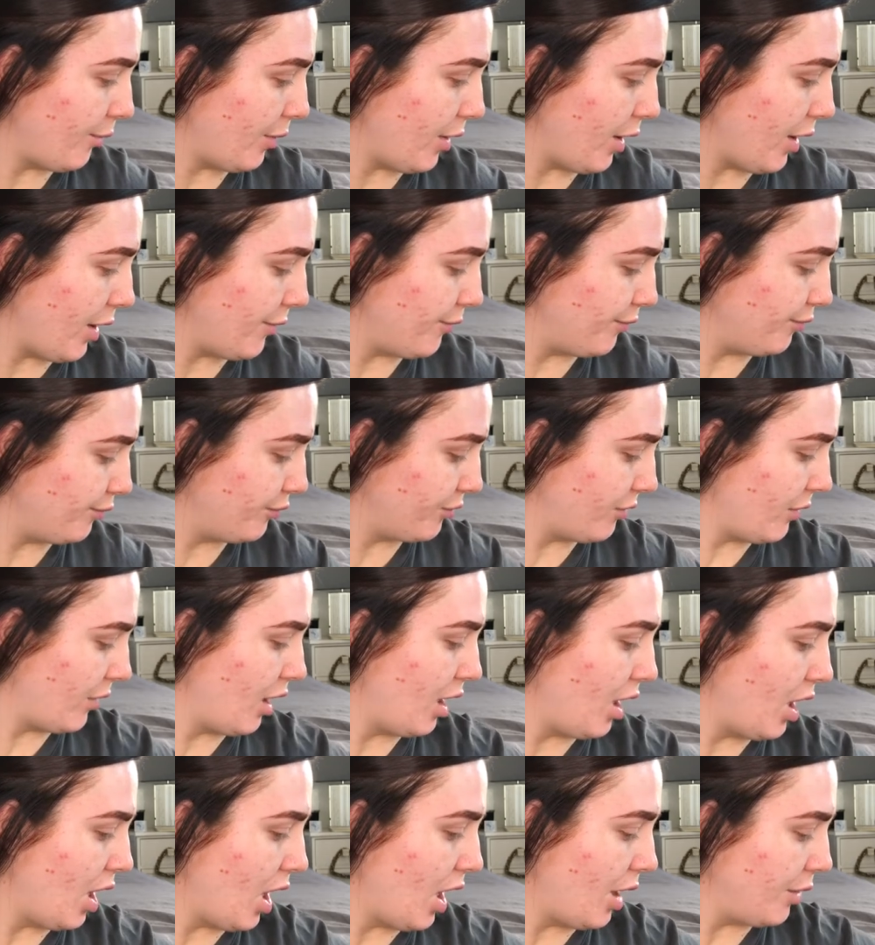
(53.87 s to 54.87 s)
but
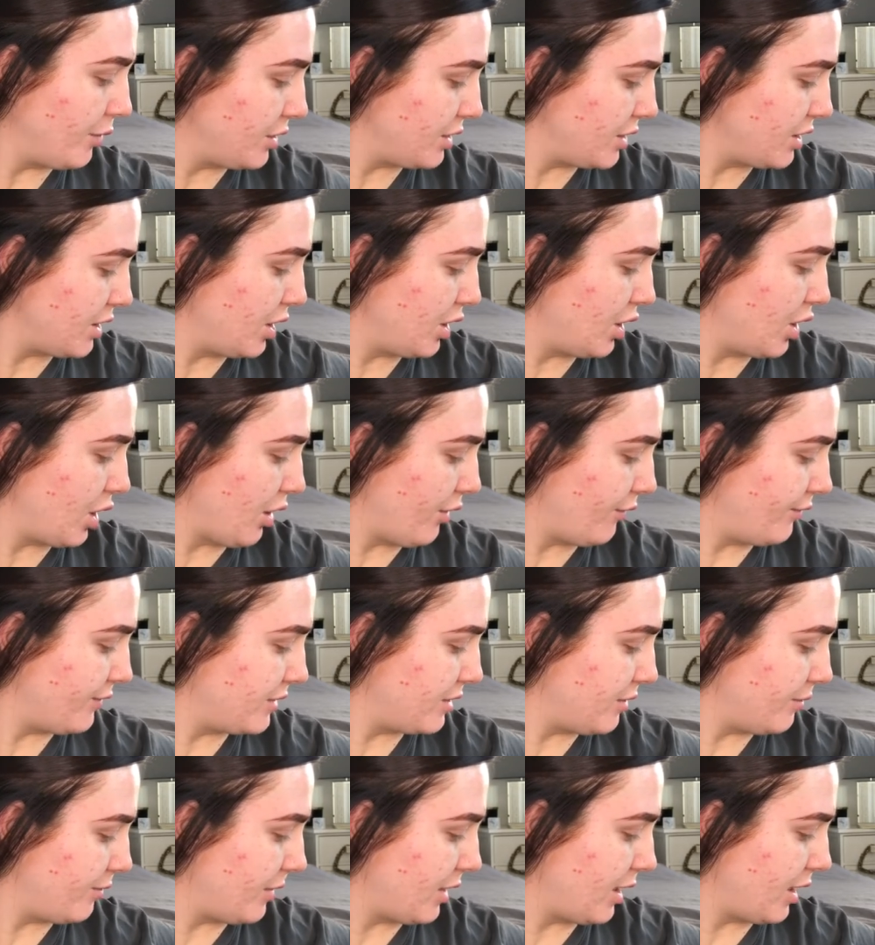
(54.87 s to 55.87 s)
I'm just going to go for
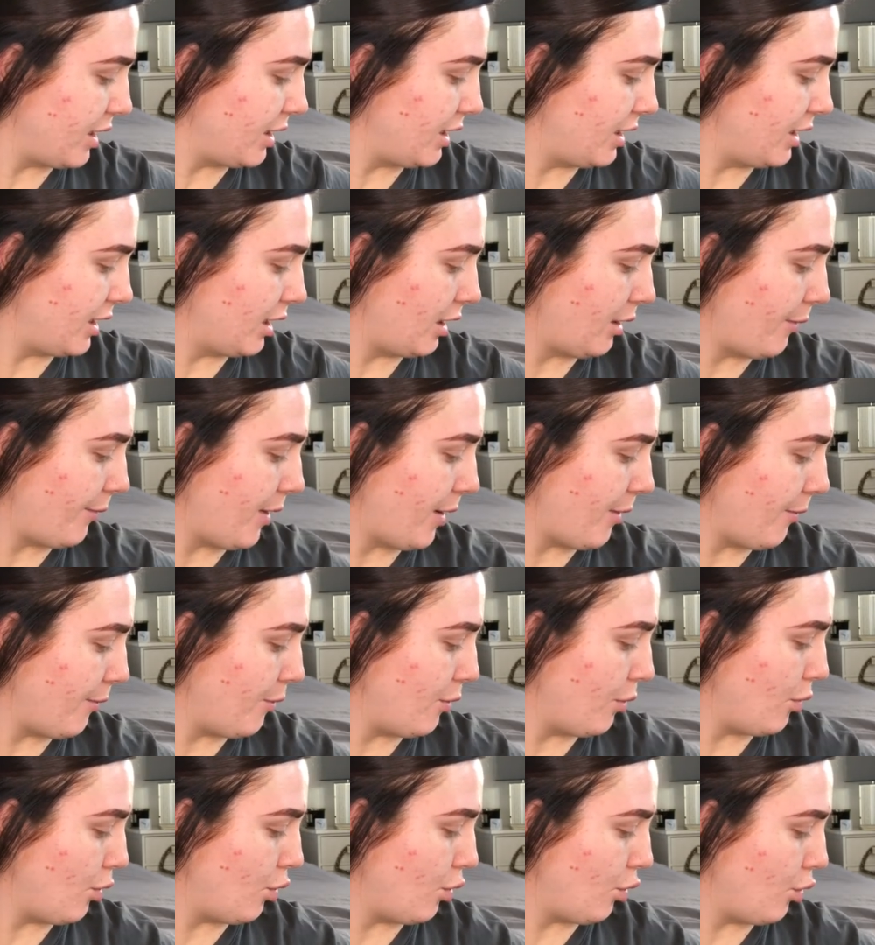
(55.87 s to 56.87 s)
something a little bit
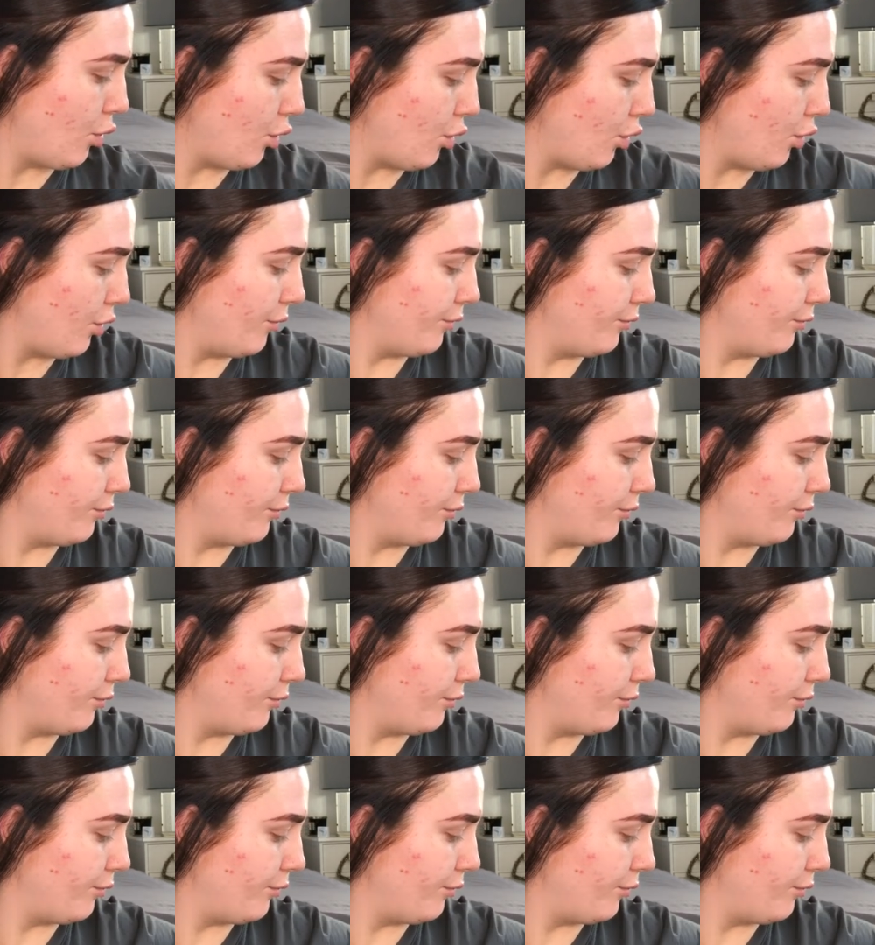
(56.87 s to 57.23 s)
more